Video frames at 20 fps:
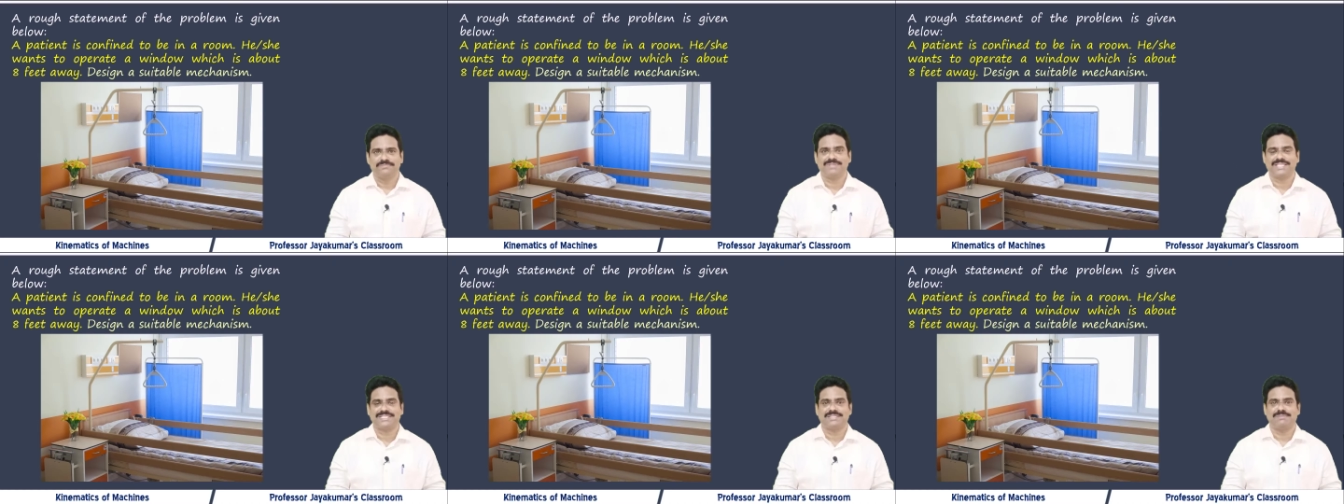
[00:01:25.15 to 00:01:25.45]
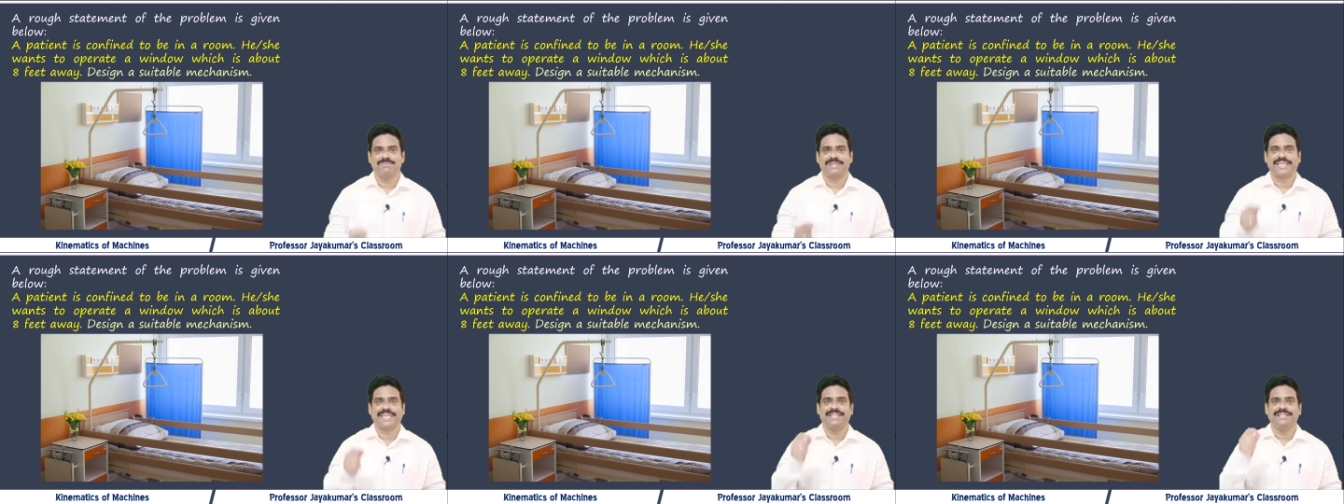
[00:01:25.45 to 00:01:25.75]
As
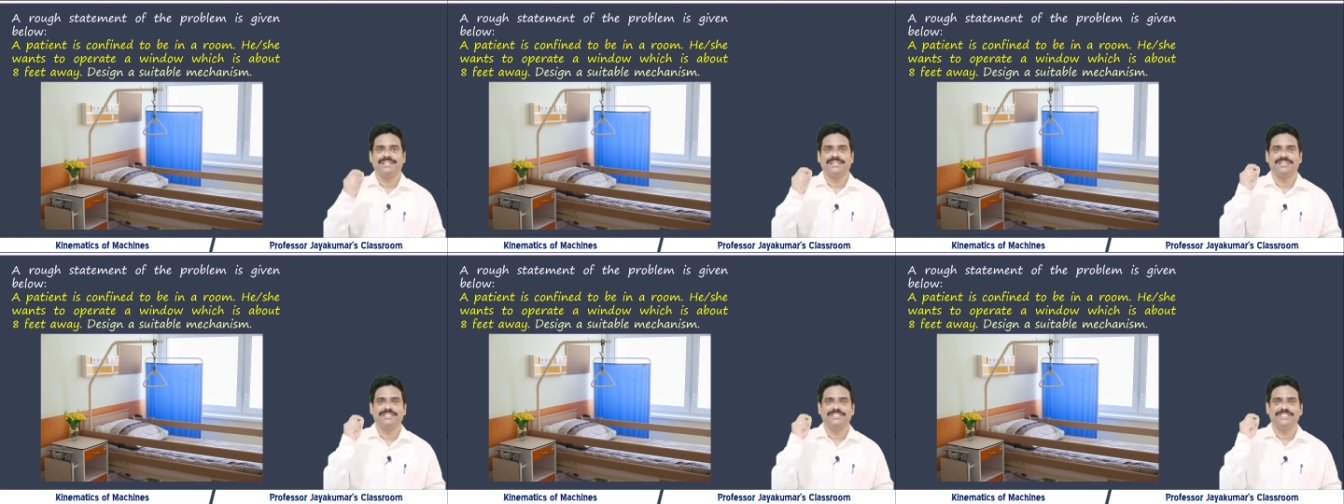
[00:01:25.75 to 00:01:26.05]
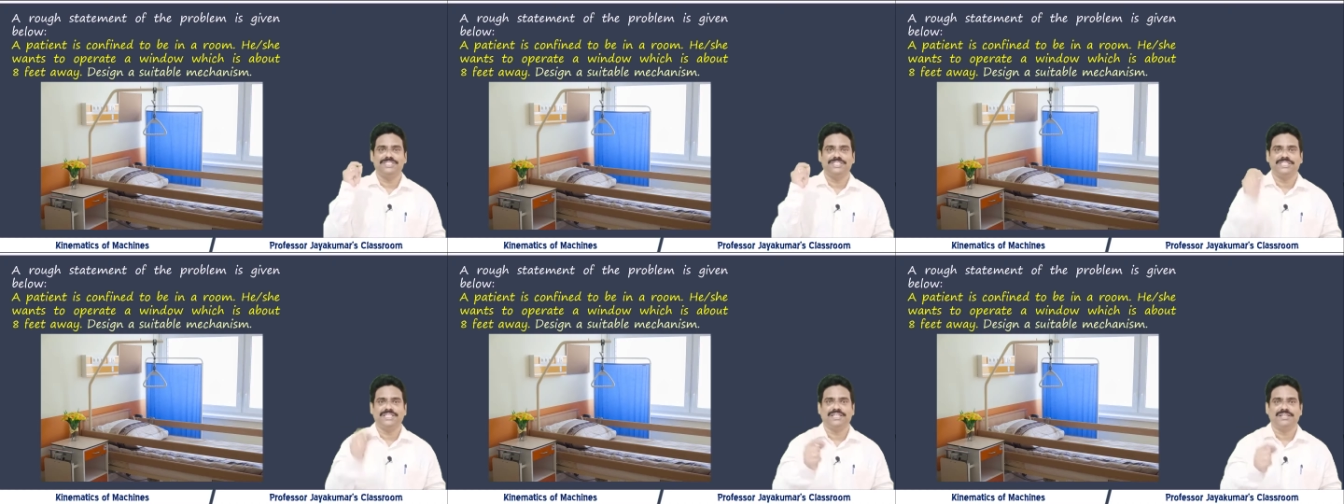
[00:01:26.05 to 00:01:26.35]
a mechanical
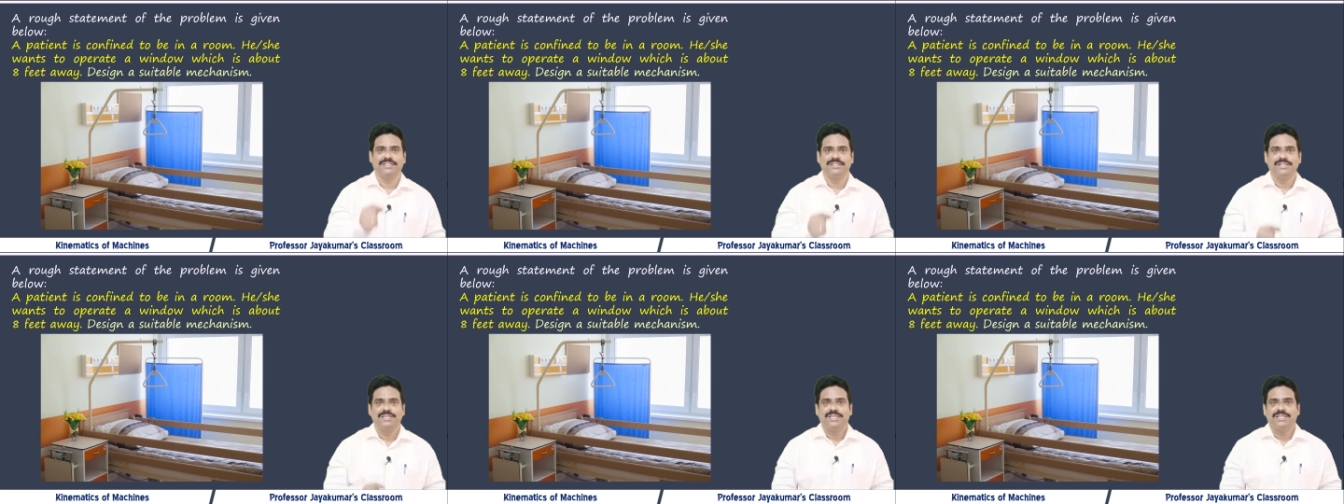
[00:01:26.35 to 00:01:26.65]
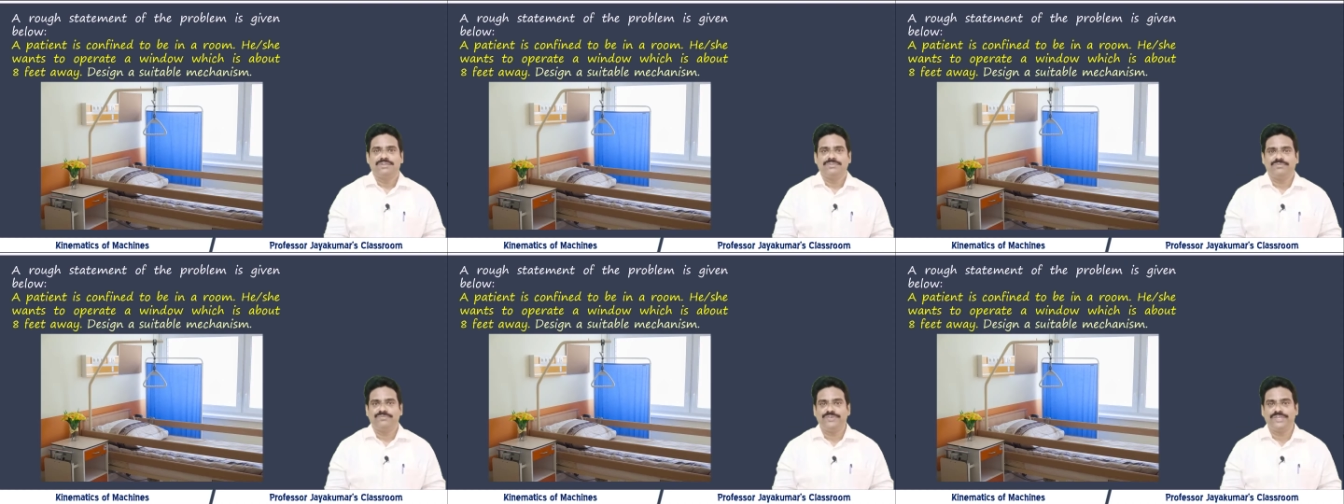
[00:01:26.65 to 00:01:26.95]
engineer,
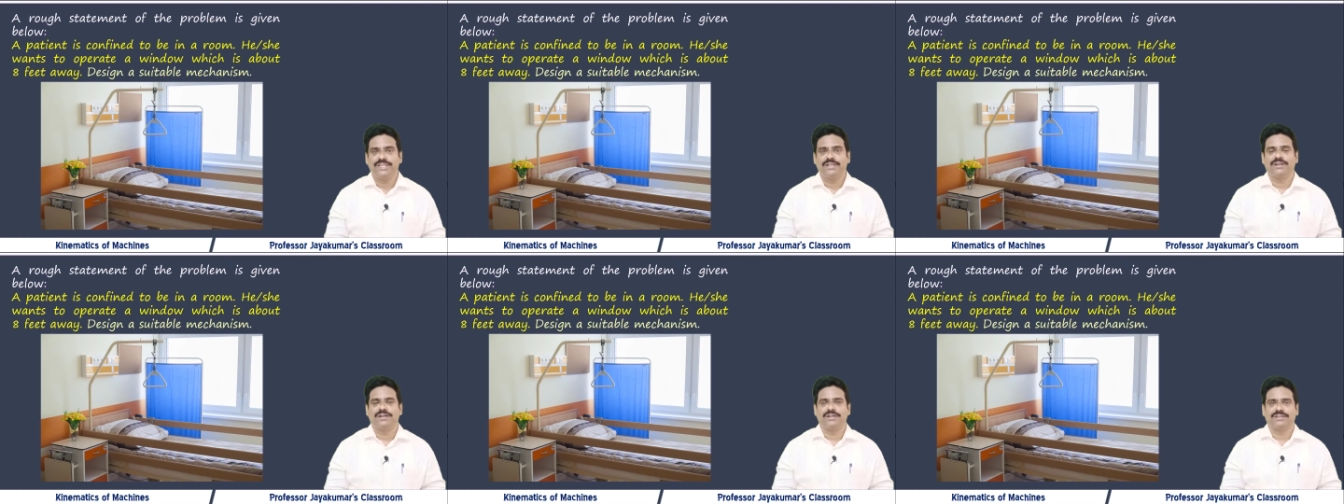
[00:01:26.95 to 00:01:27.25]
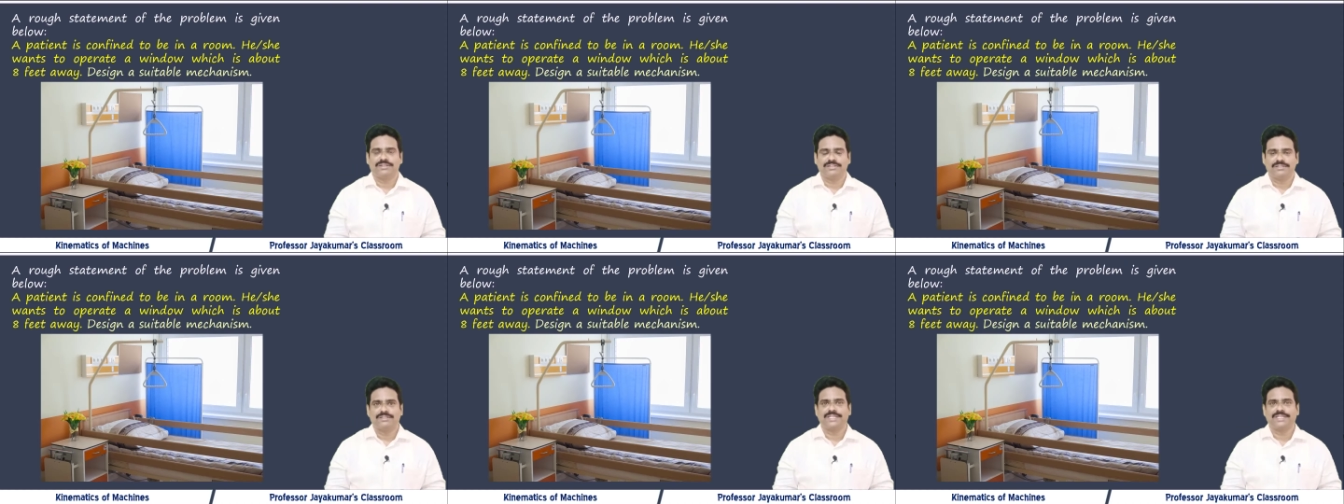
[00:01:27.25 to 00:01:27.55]
we are